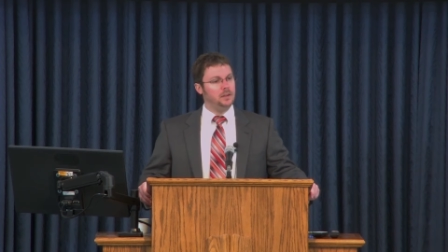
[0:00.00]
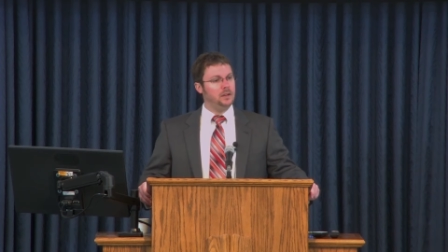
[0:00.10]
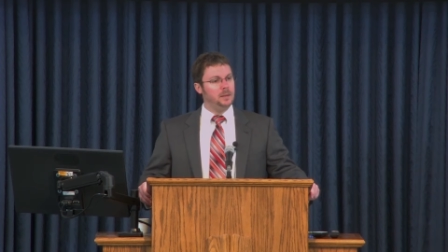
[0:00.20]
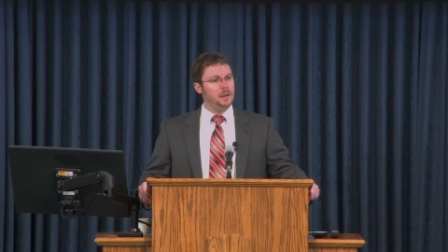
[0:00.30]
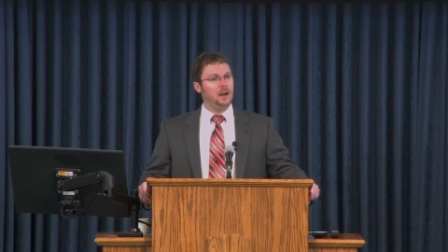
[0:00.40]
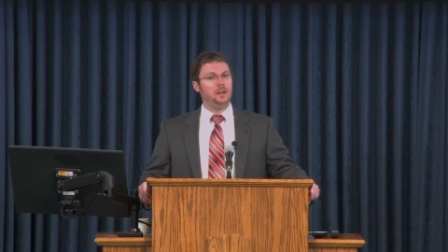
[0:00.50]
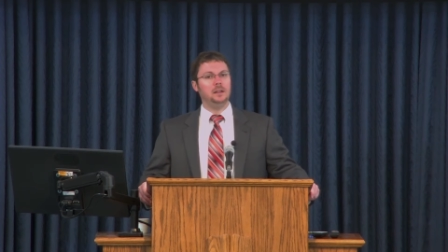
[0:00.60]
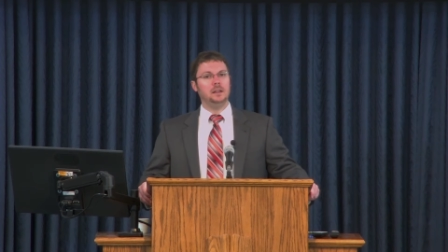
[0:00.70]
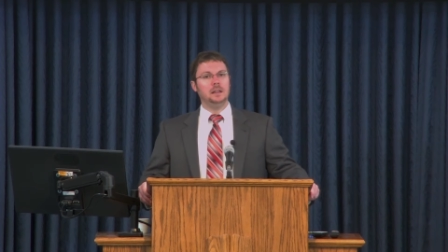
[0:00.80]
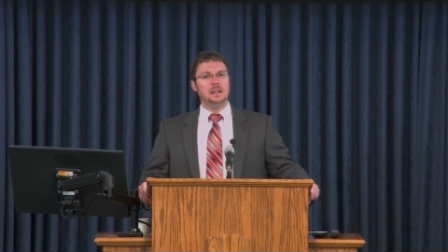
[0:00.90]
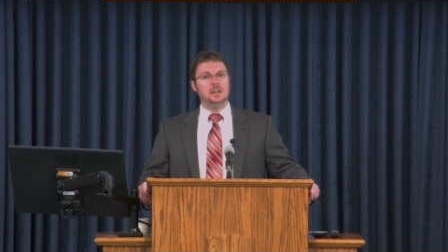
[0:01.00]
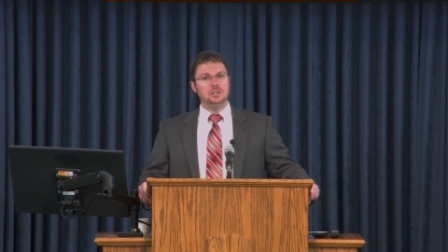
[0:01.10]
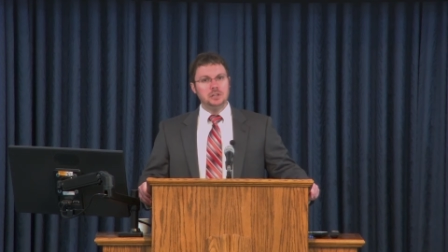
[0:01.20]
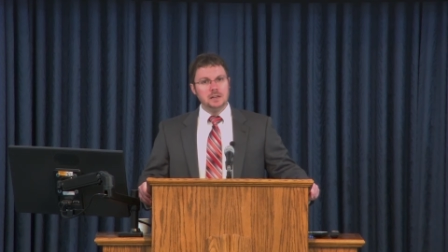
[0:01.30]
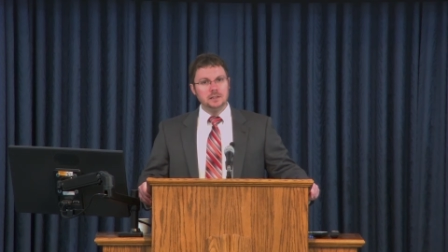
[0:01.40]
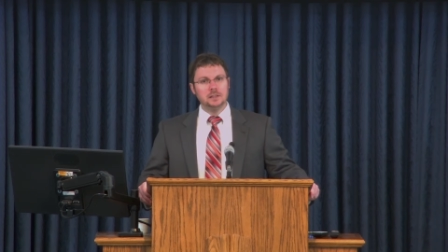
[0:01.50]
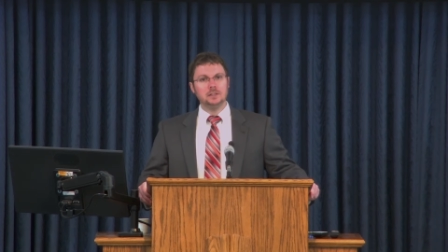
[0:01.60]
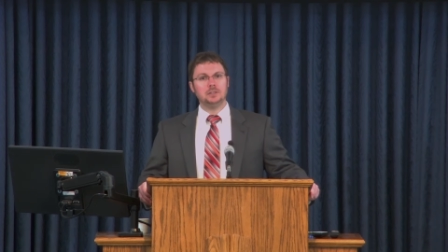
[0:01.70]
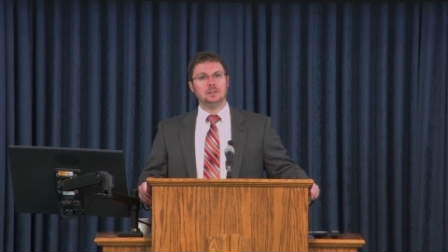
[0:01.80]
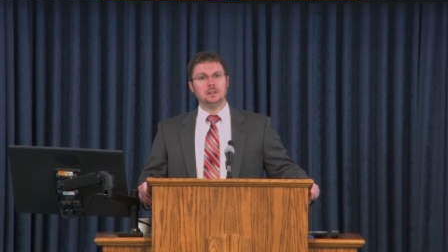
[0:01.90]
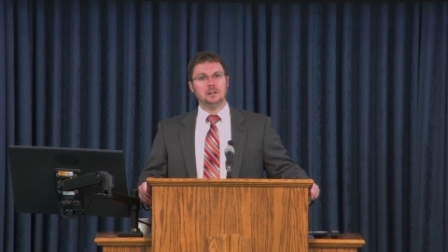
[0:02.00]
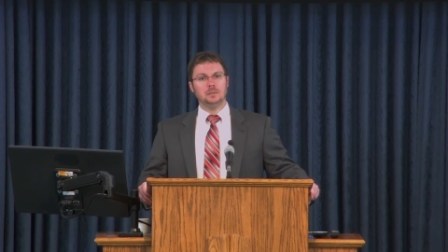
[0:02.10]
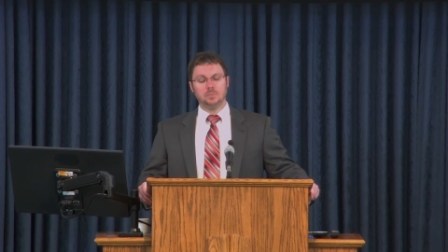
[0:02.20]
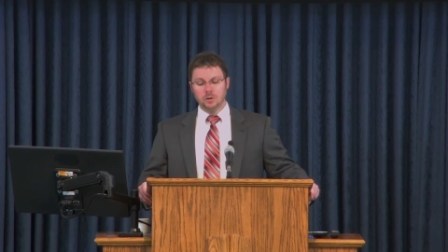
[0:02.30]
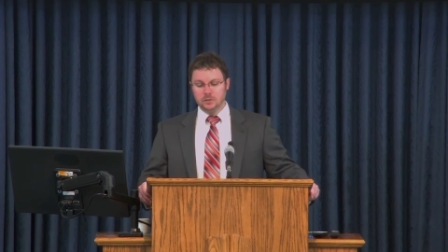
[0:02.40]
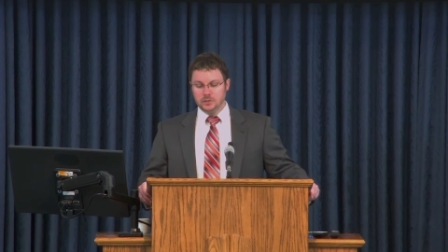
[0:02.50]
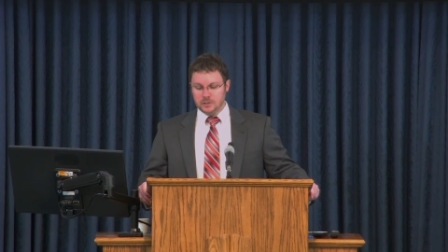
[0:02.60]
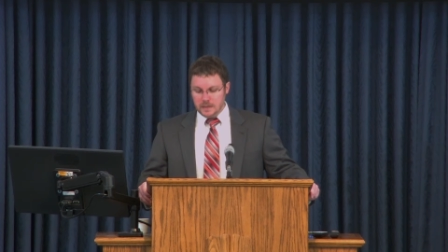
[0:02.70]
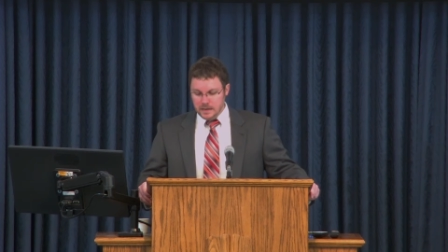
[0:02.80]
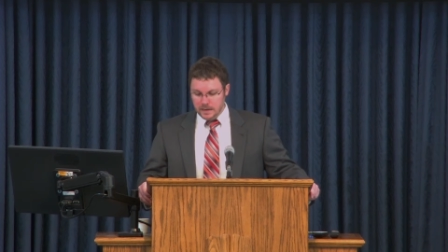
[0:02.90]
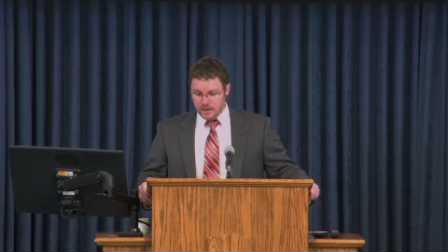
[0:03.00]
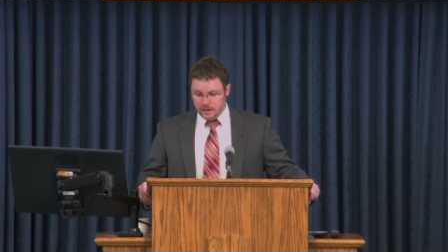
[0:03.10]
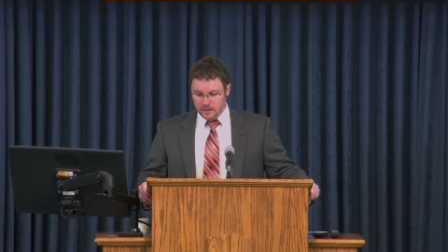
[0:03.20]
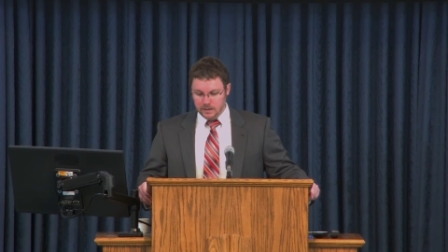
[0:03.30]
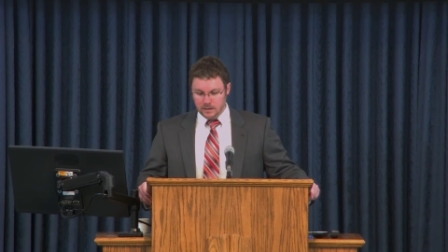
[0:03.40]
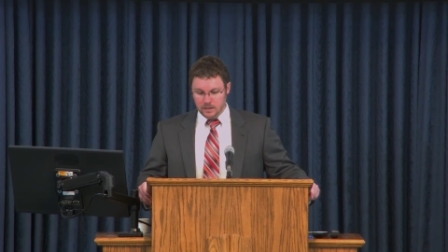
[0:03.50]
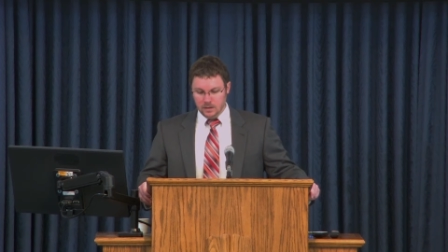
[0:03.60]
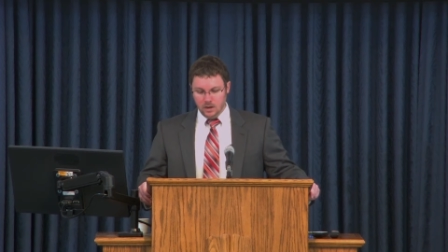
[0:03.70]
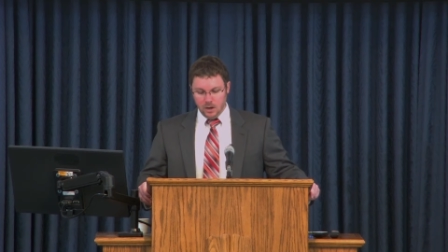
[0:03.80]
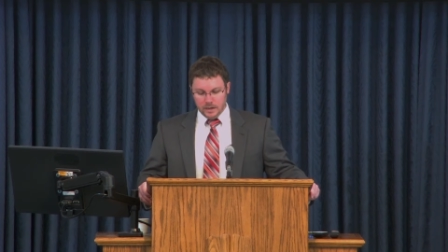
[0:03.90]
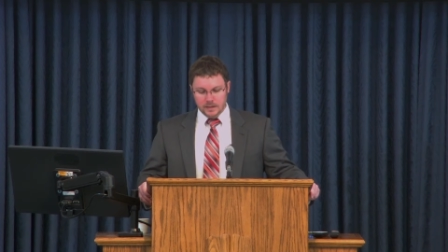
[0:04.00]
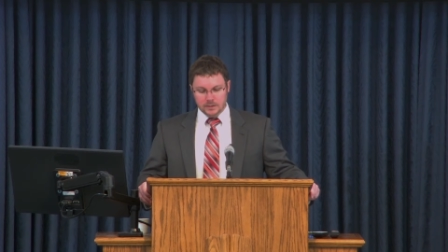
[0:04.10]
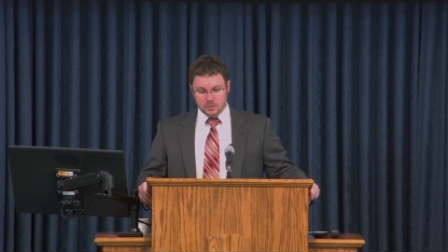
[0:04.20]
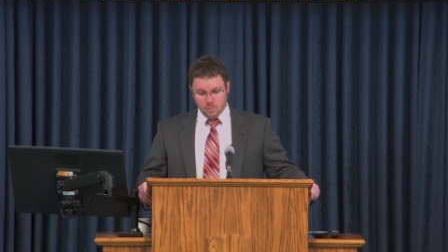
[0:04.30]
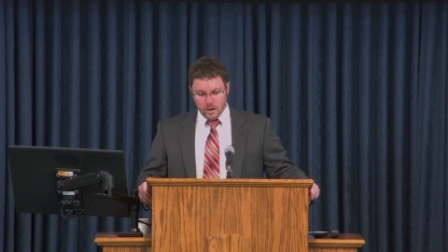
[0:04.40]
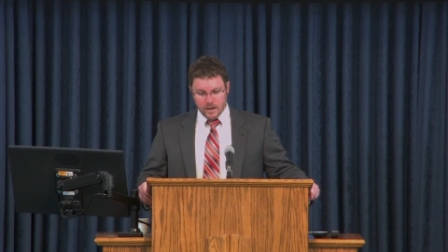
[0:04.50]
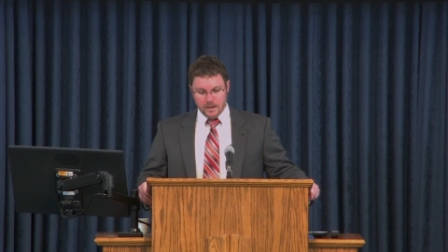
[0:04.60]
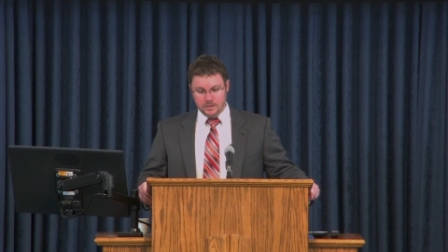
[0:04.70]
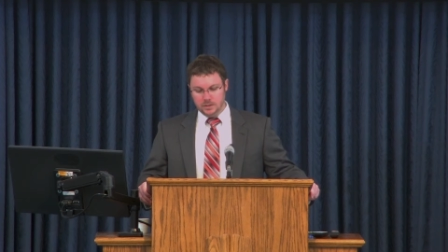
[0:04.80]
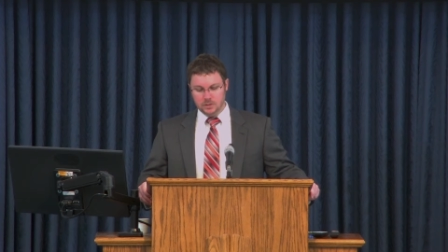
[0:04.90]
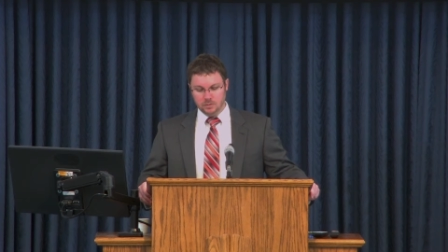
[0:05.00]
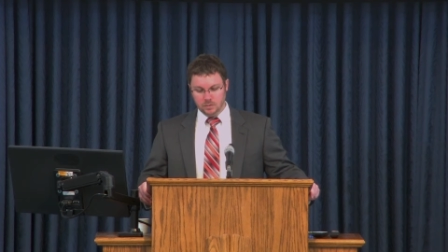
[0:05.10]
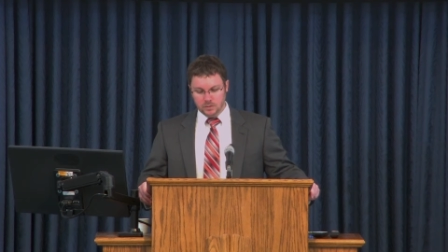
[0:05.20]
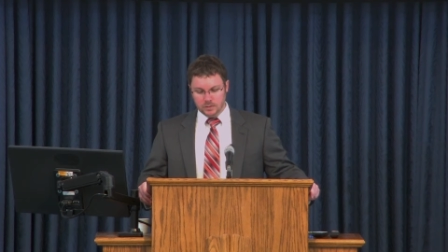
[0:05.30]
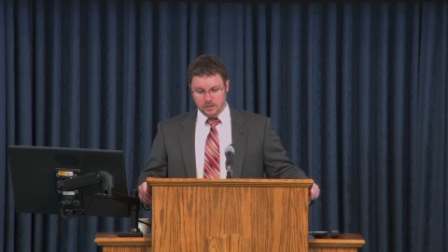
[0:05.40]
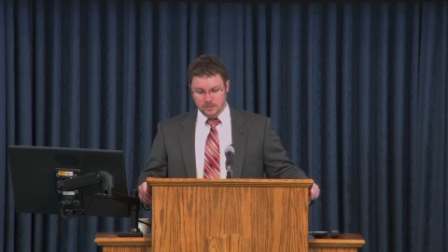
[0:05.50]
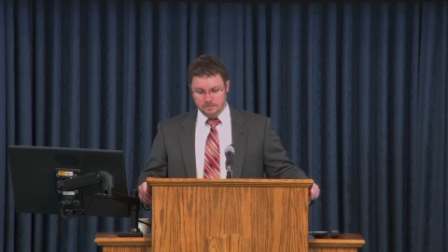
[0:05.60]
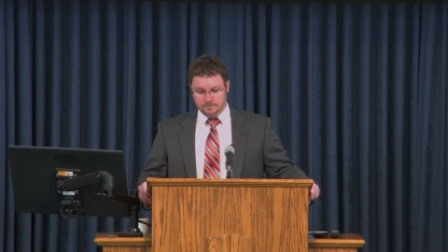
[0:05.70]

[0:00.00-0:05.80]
about Jesus proceeding on his way to Jerusalem,